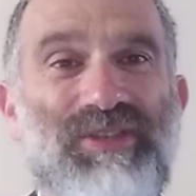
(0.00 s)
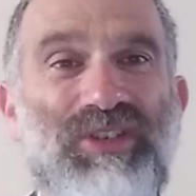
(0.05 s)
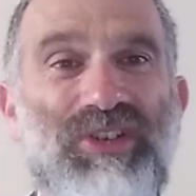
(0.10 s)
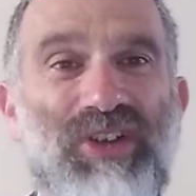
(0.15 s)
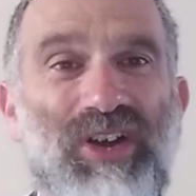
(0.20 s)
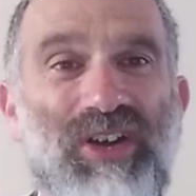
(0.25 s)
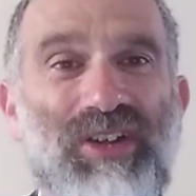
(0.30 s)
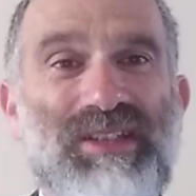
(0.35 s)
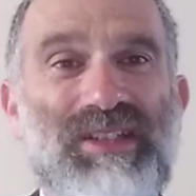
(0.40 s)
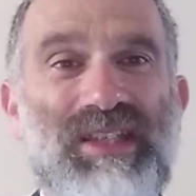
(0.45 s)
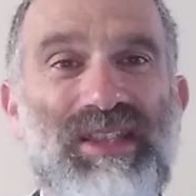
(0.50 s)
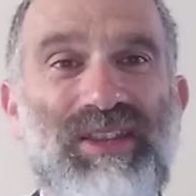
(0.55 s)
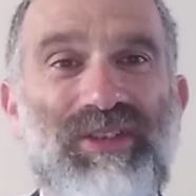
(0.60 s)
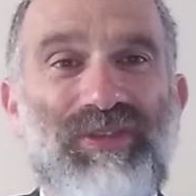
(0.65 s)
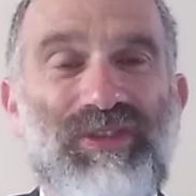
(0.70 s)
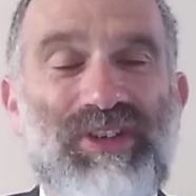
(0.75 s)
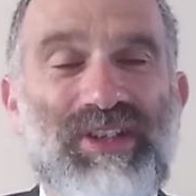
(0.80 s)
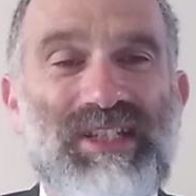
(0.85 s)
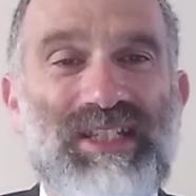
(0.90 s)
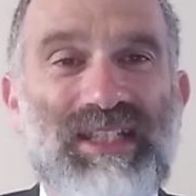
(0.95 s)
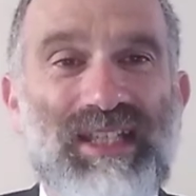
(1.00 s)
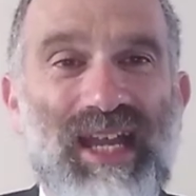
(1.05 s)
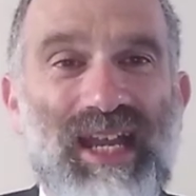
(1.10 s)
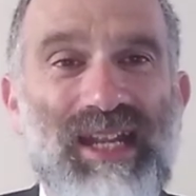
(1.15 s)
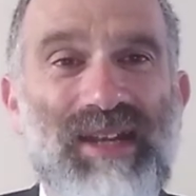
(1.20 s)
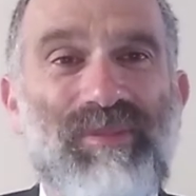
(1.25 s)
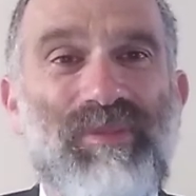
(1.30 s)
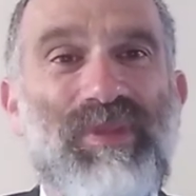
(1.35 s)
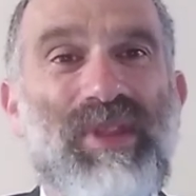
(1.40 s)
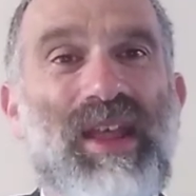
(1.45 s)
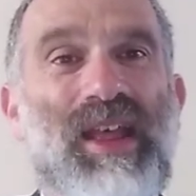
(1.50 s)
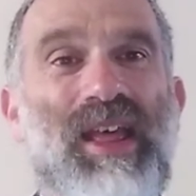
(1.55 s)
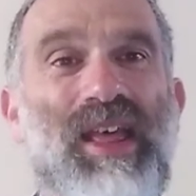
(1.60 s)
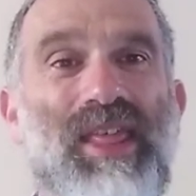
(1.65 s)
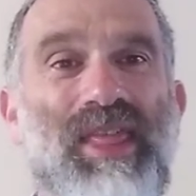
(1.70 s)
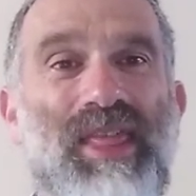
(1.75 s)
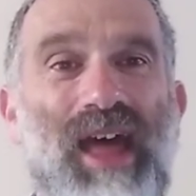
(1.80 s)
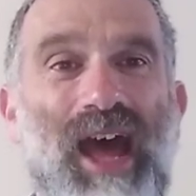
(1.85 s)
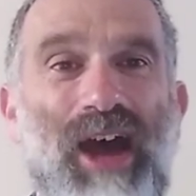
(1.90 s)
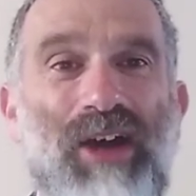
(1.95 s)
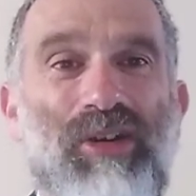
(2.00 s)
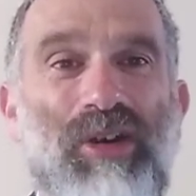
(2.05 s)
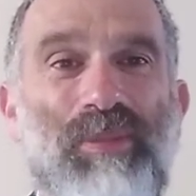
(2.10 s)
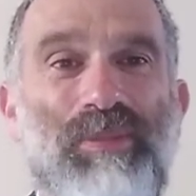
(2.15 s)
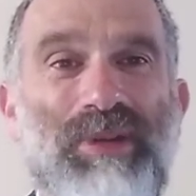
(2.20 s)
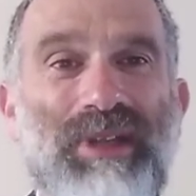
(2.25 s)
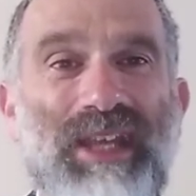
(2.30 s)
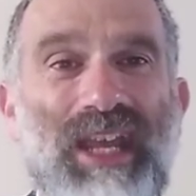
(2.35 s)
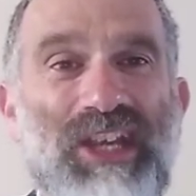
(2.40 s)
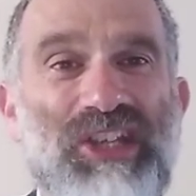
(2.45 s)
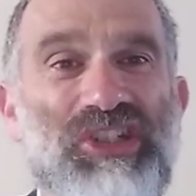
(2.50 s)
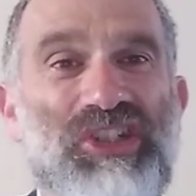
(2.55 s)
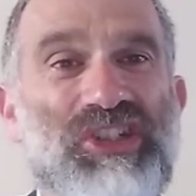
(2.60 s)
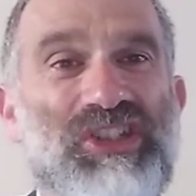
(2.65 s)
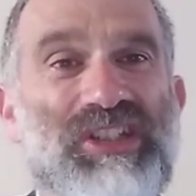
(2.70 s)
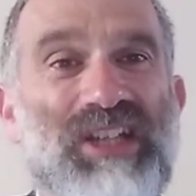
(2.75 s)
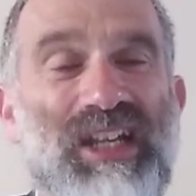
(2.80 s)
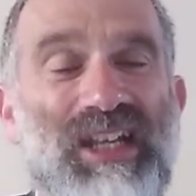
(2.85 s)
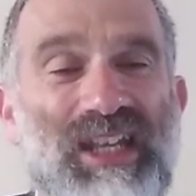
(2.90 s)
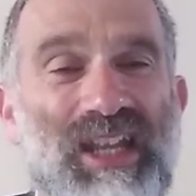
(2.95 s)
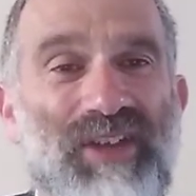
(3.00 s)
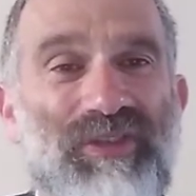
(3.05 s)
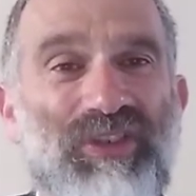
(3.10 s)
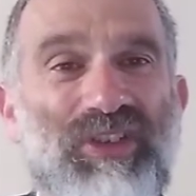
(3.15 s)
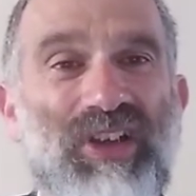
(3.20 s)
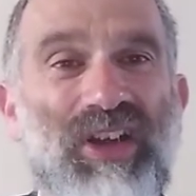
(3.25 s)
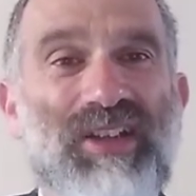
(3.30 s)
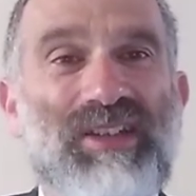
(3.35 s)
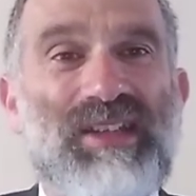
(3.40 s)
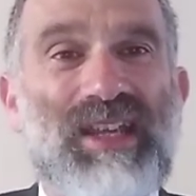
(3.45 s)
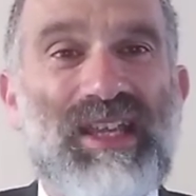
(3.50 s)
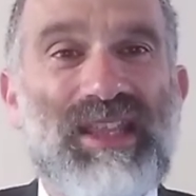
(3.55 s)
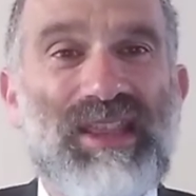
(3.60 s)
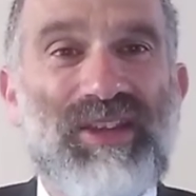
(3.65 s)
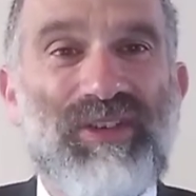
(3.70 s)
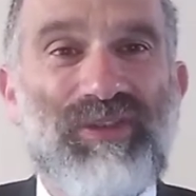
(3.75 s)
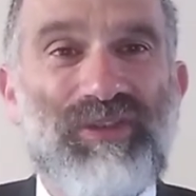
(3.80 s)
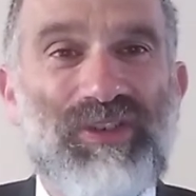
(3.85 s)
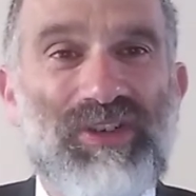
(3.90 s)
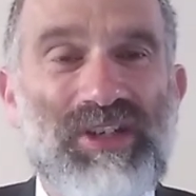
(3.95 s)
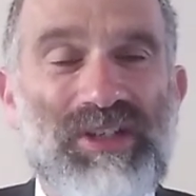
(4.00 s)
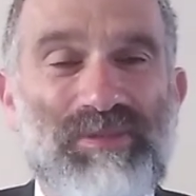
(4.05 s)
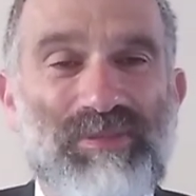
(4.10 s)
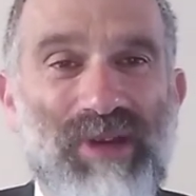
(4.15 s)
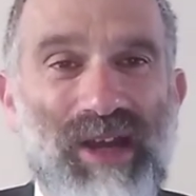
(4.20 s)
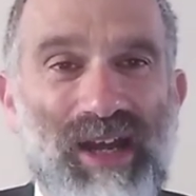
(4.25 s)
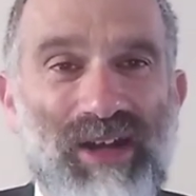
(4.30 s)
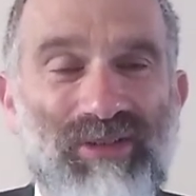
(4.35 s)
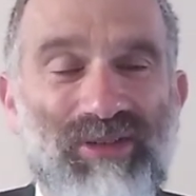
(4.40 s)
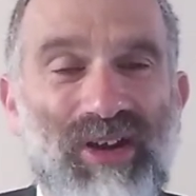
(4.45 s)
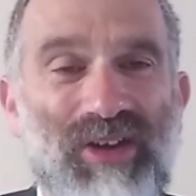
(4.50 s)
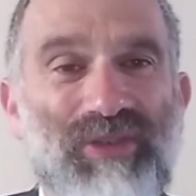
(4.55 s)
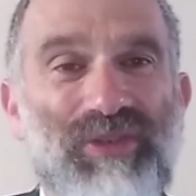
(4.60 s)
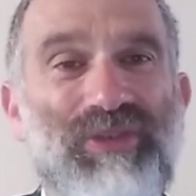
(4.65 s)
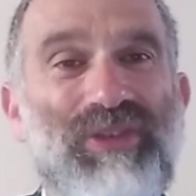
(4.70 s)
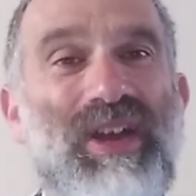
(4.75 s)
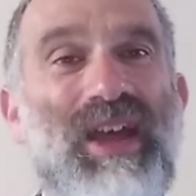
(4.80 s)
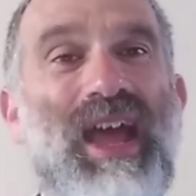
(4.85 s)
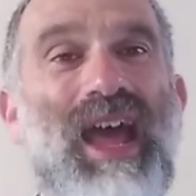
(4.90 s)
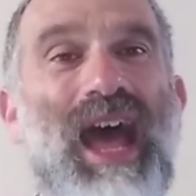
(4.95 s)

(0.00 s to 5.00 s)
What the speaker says: of God in the first line, our obligation to love God in the first paragraph,